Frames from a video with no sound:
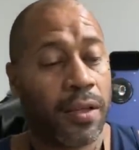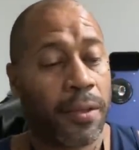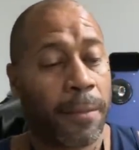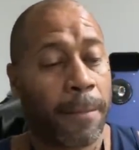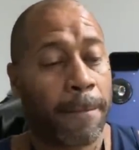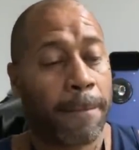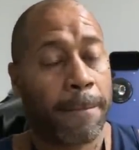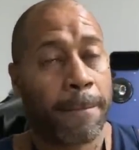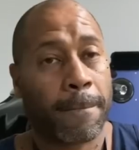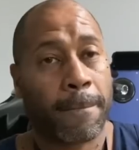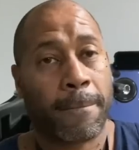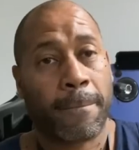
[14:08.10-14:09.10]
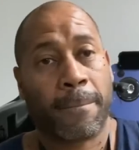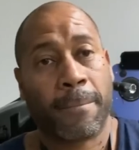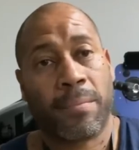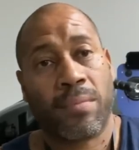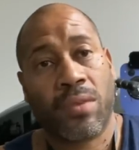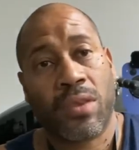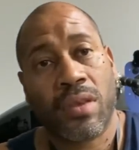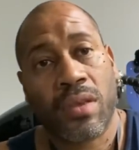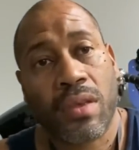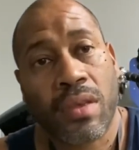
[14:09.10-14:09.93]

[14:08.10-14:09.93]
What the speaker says: (no one is talking)